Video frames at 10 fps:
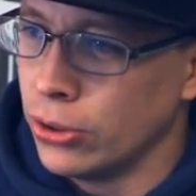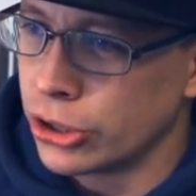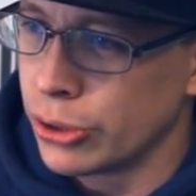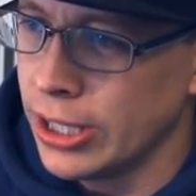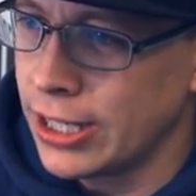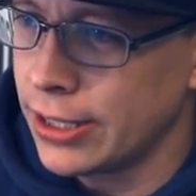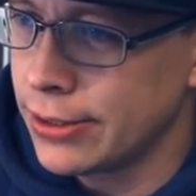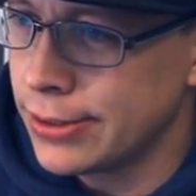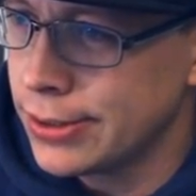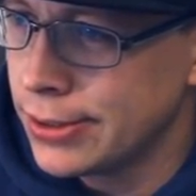cool trick.
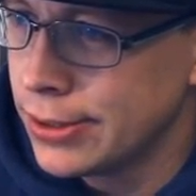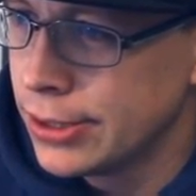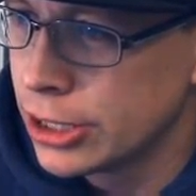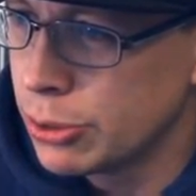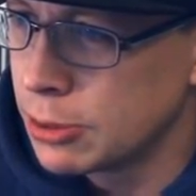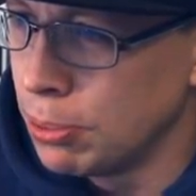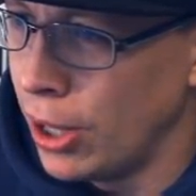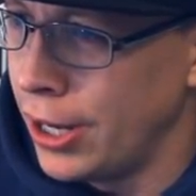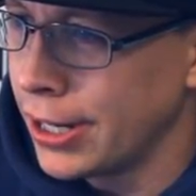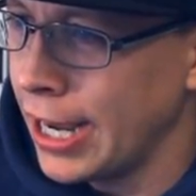Switch
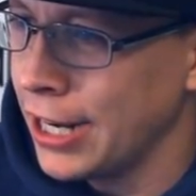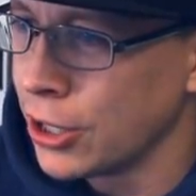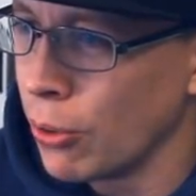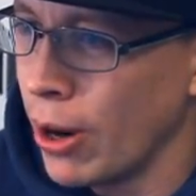blunt, had to